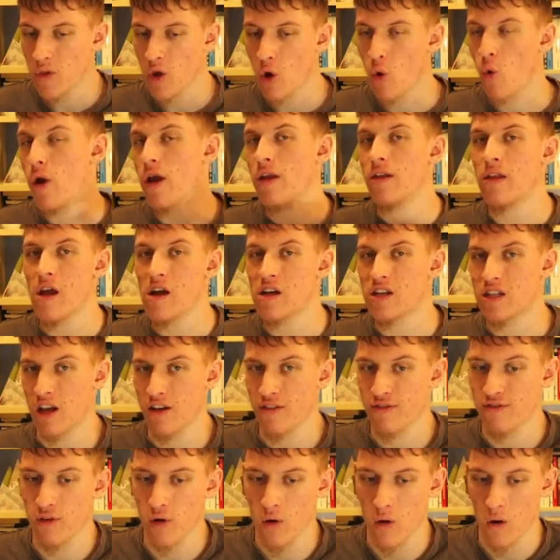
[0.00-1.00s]
Queen takes
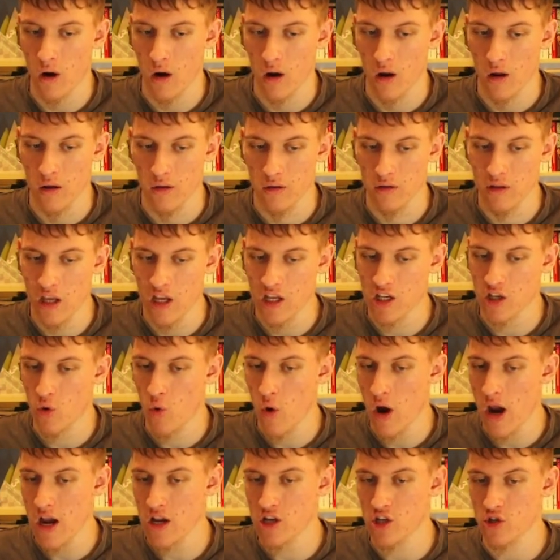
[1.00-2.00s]
f4. This
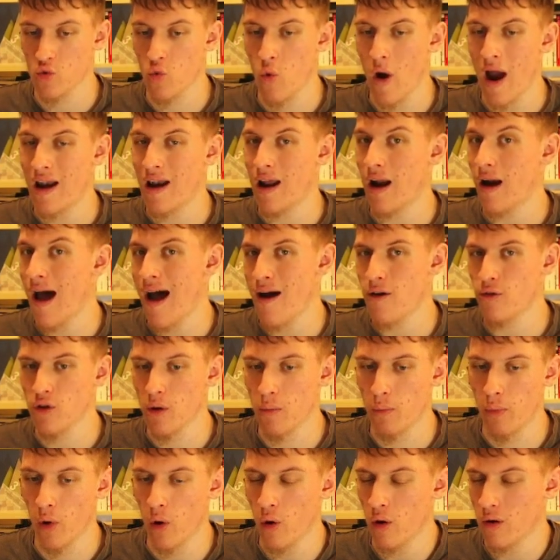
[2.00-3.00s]
queen just went around the
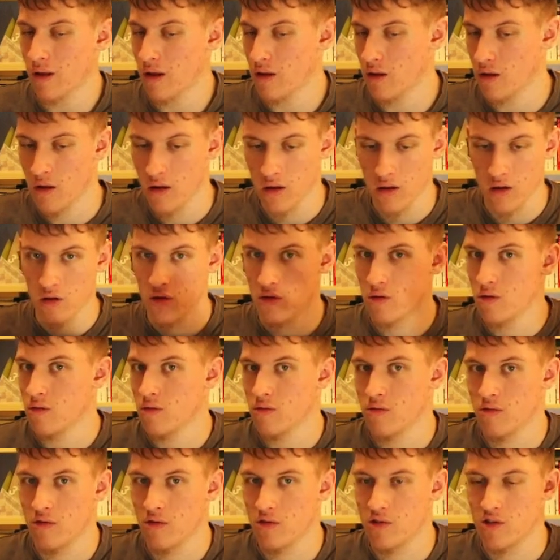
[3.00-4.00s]
board and
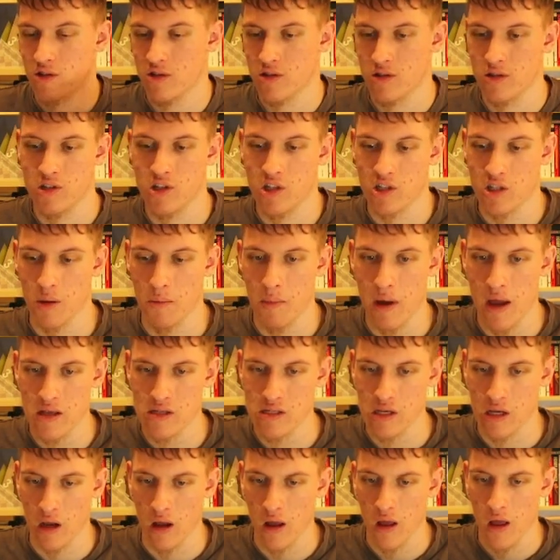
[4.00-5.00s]
it's just
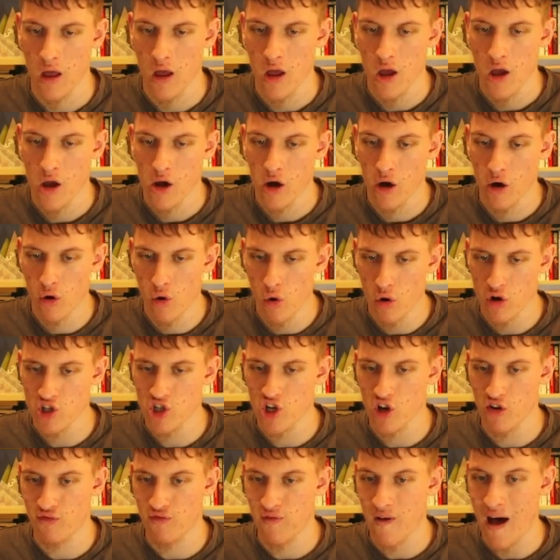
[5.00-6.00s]
amazing. Rook
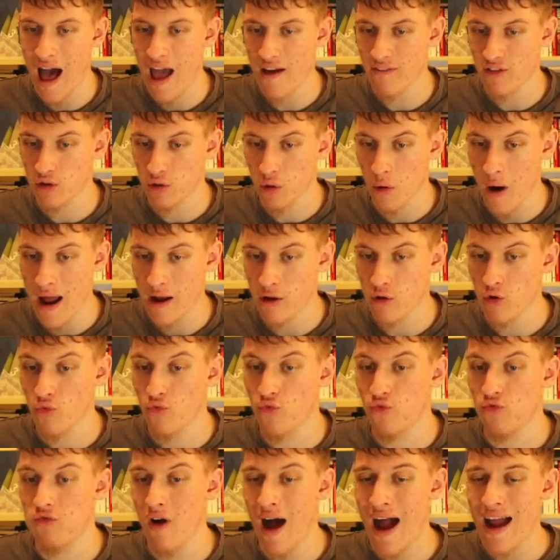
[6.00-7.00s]
g5 trying to
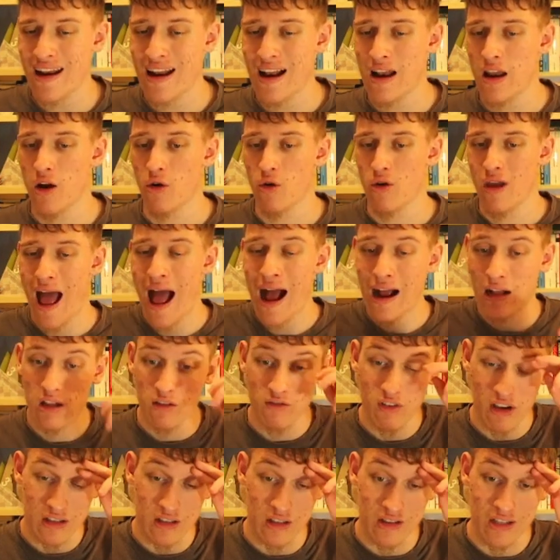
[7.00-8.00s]
finally
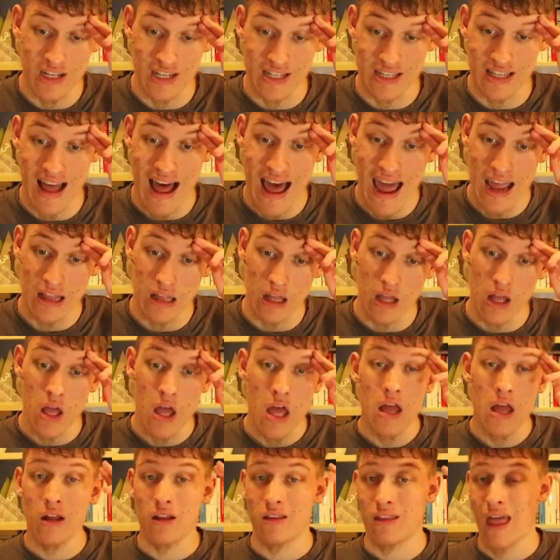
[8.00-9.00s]
reactivate this knight.
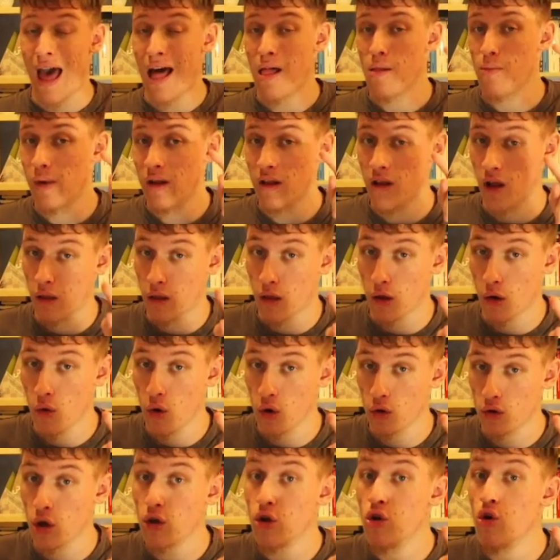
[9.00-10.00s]
Tell me the
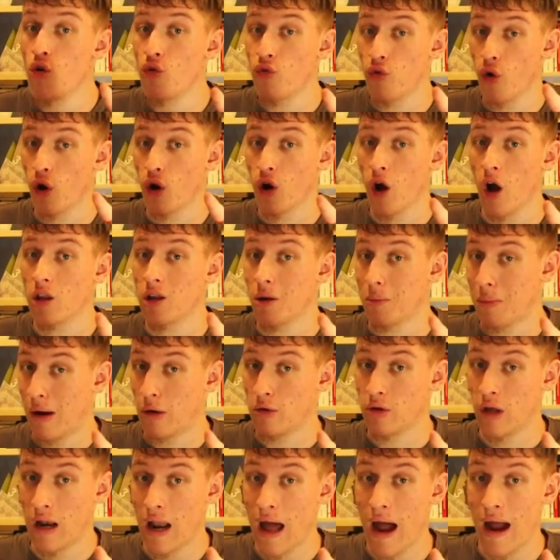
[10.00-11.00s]
truth, you forgot
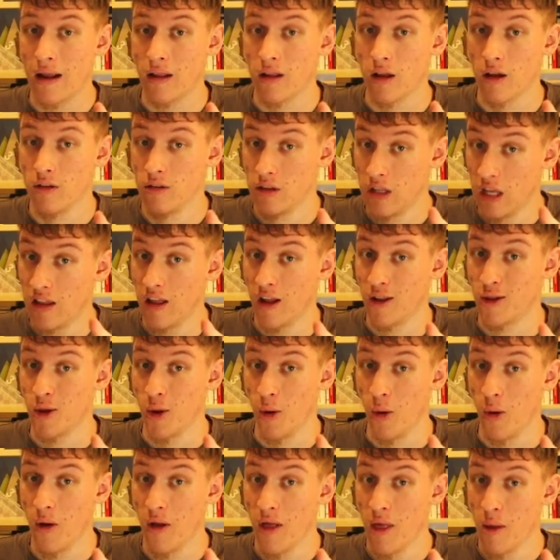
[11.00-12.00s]
about the knight, didn't
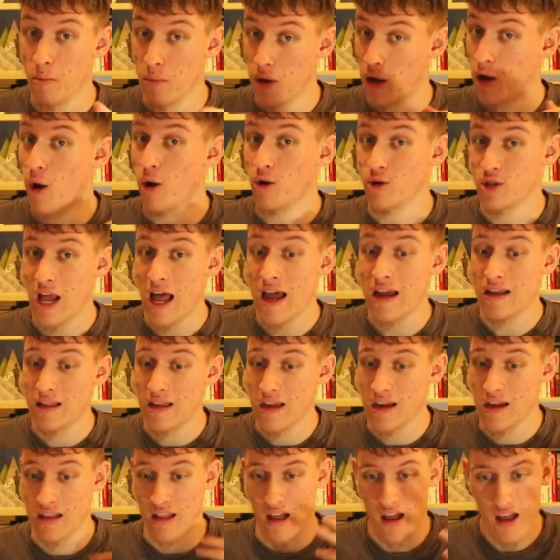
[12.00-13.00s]
you? Because I
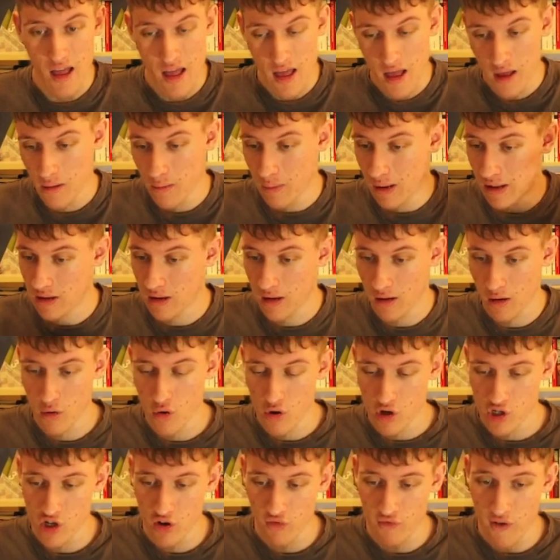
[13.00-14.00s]
did. But
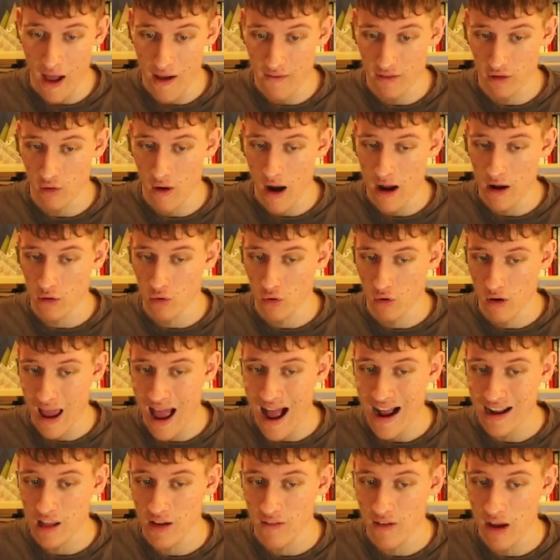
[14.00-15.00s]
Rook g5 trying to
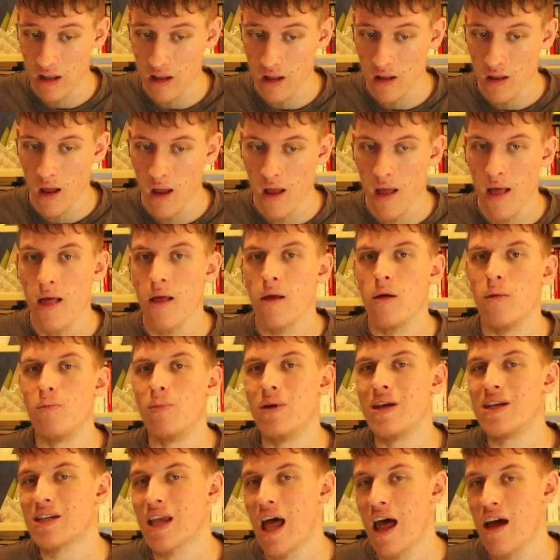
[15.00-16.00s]
reactivate it,
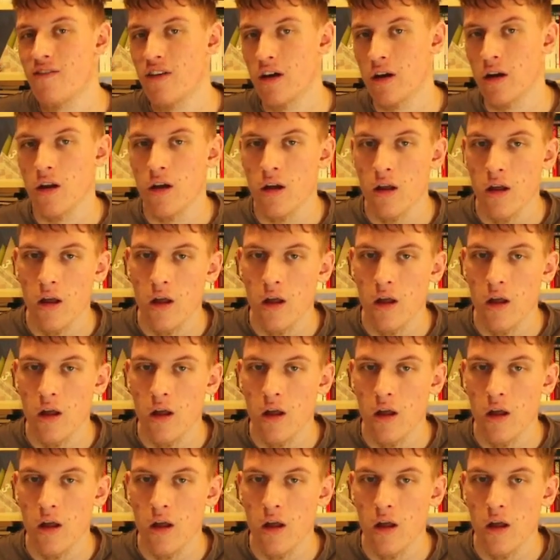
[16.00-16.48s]
b7.